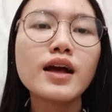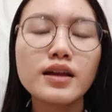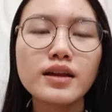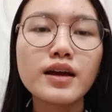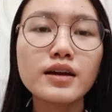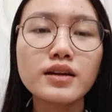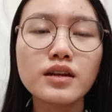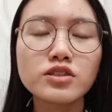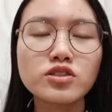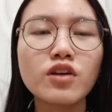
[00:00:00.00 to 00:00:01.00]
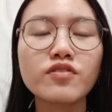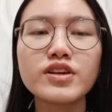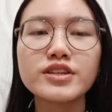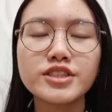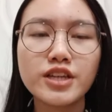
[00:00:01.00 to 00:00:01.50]
regardless of
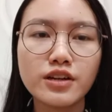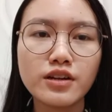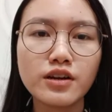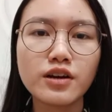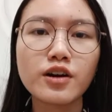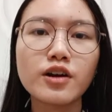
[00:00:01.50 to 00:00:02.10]
their gender.